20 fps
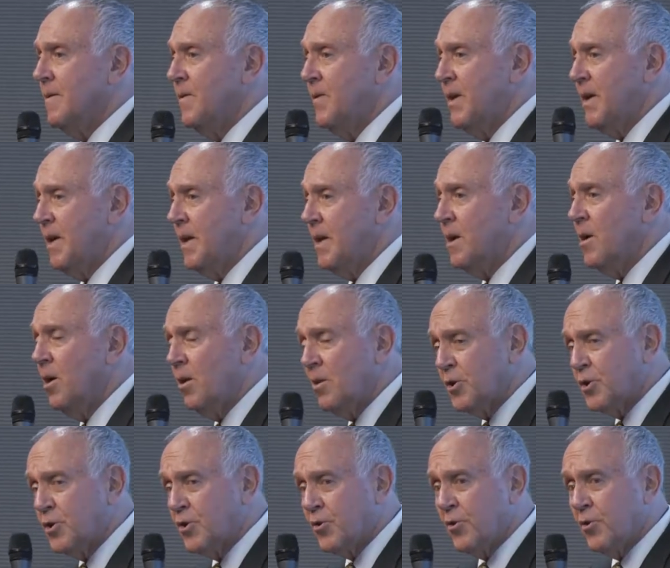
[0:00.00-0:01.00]
the
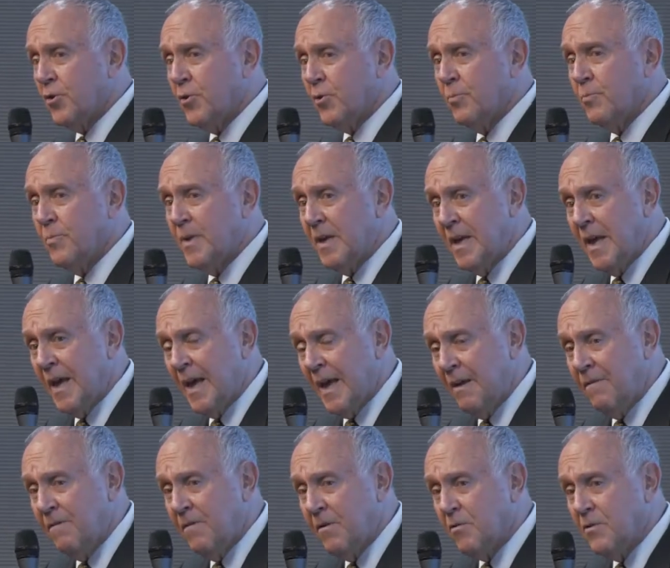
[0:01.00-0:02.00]
culture,
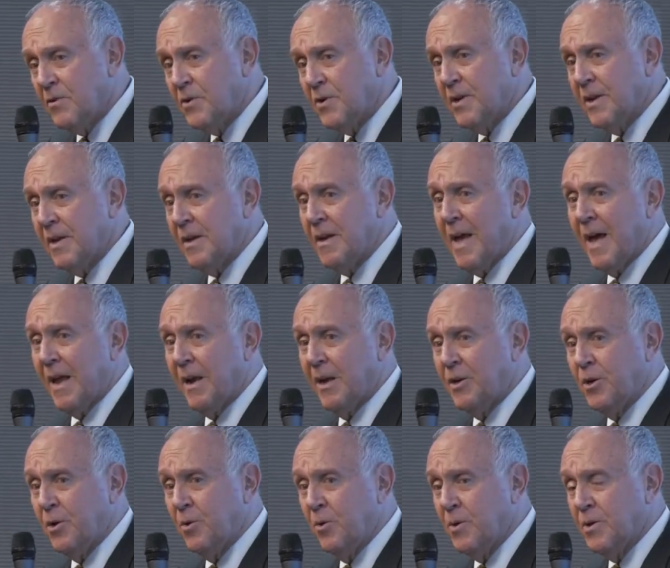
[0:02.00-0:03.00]
behaviors, and
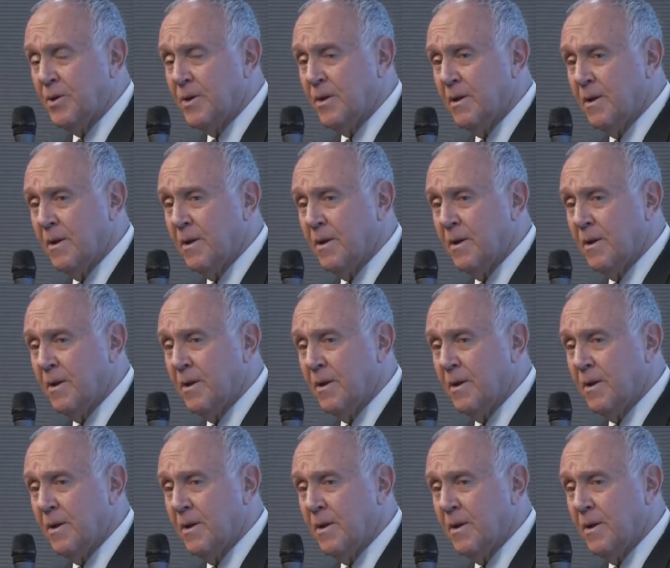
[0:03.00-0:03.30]
attitudes